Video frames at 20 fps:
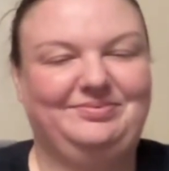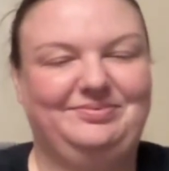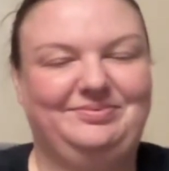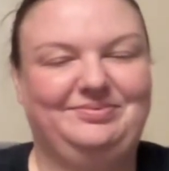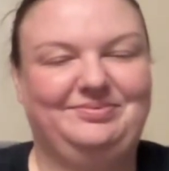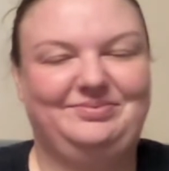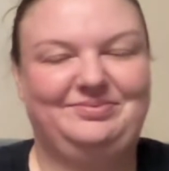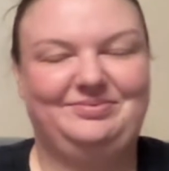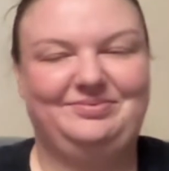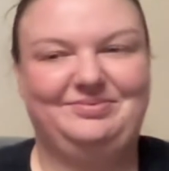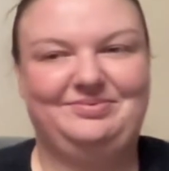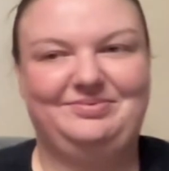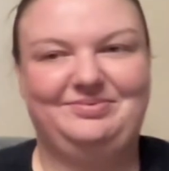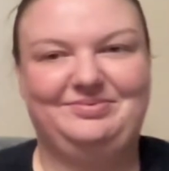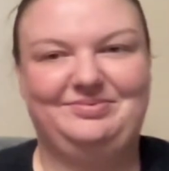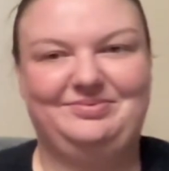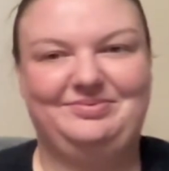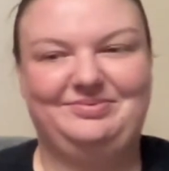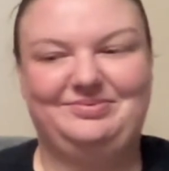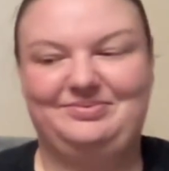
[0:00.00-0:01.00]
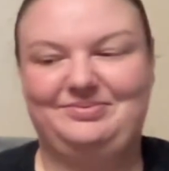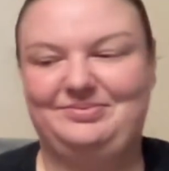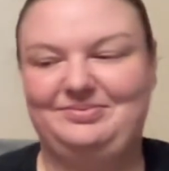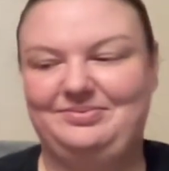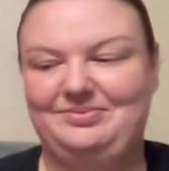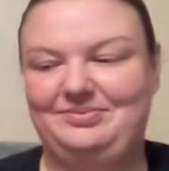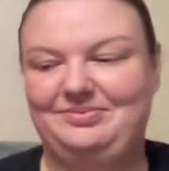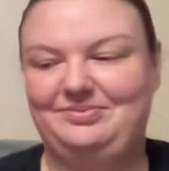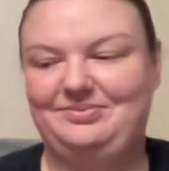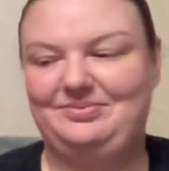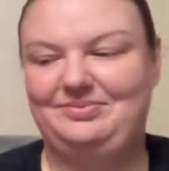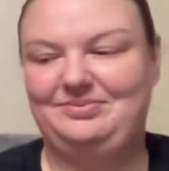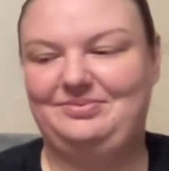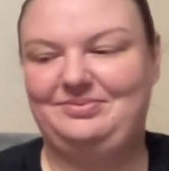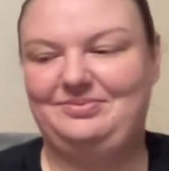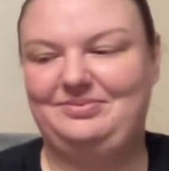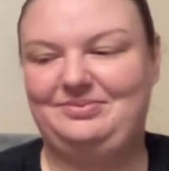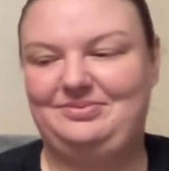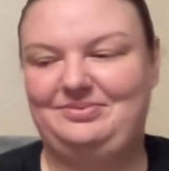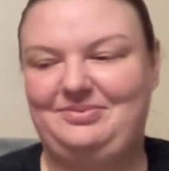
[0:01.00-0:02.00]

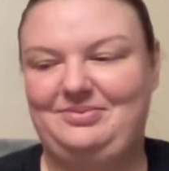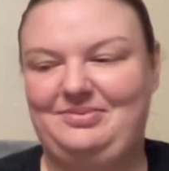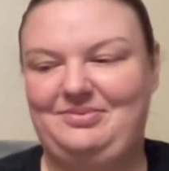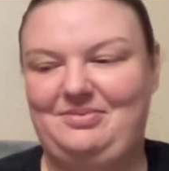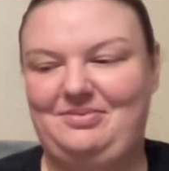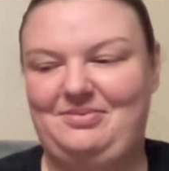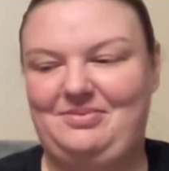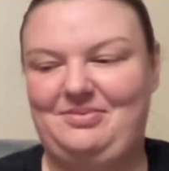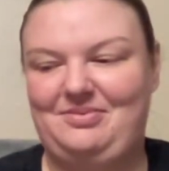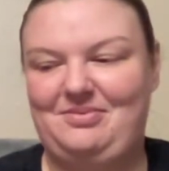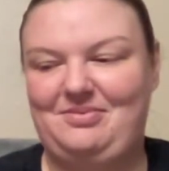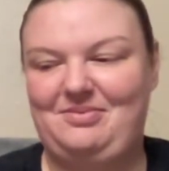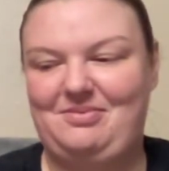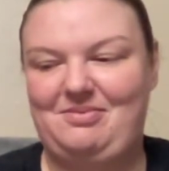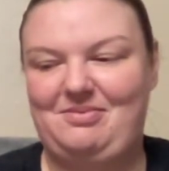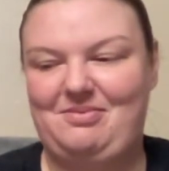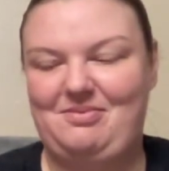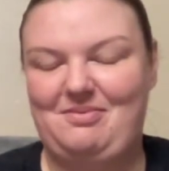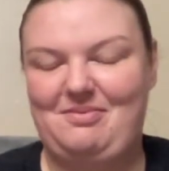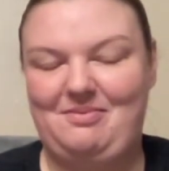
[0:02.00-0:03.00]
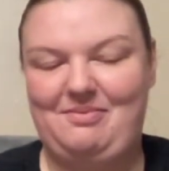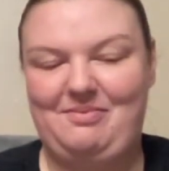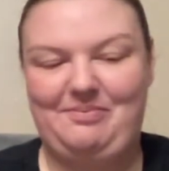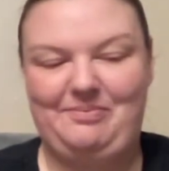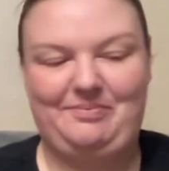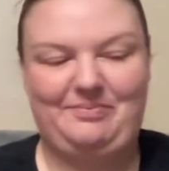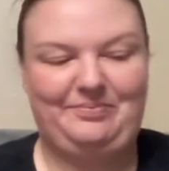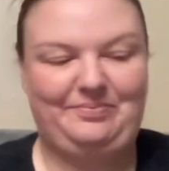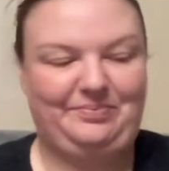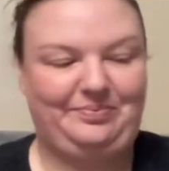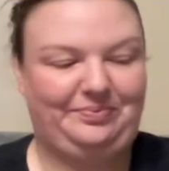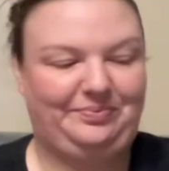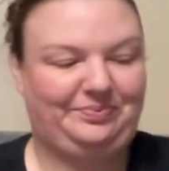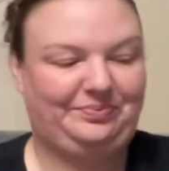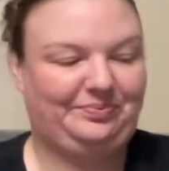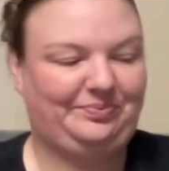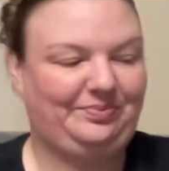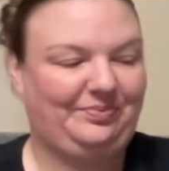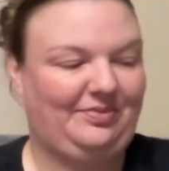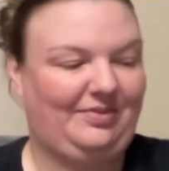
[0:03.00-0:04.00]

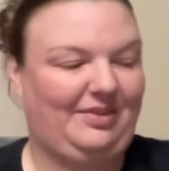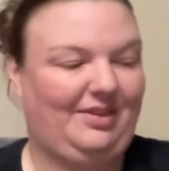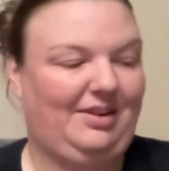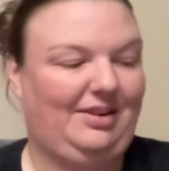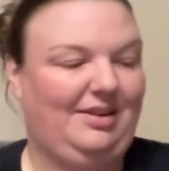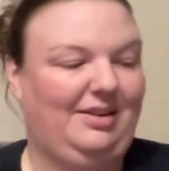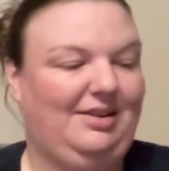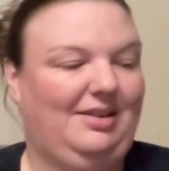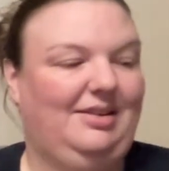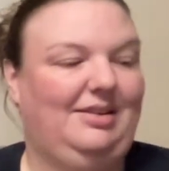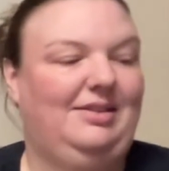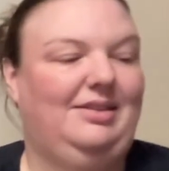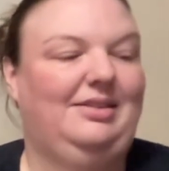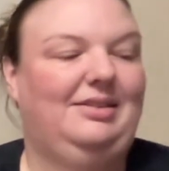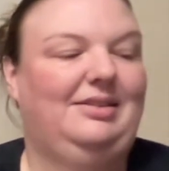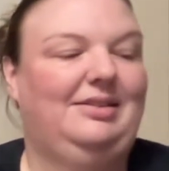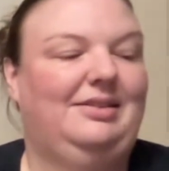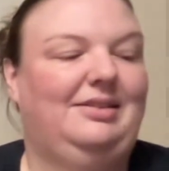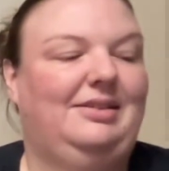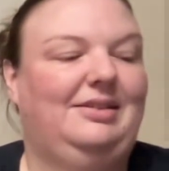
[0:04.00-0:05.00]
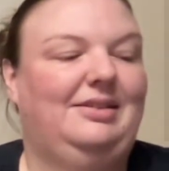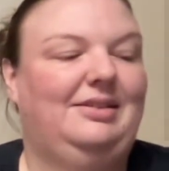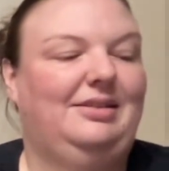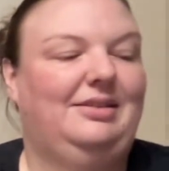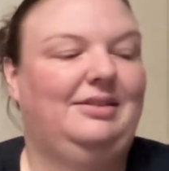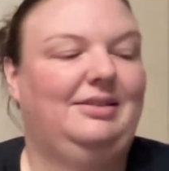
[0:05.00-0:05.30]
No words are spoken by the person on screen.